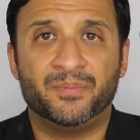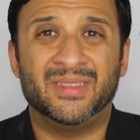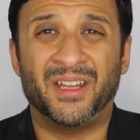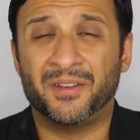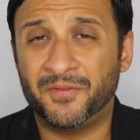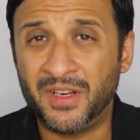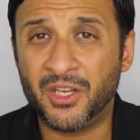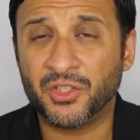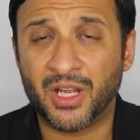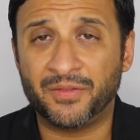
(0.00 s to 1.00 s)
Now, to
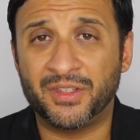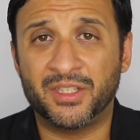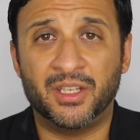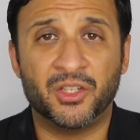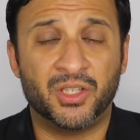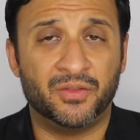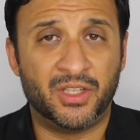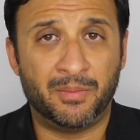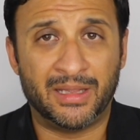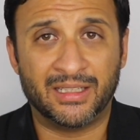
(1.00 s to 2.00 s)
finish off this edition of
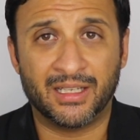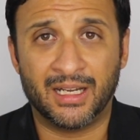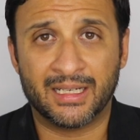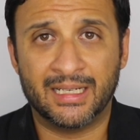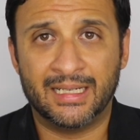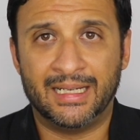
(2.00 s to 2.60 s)
Team Melli Talk,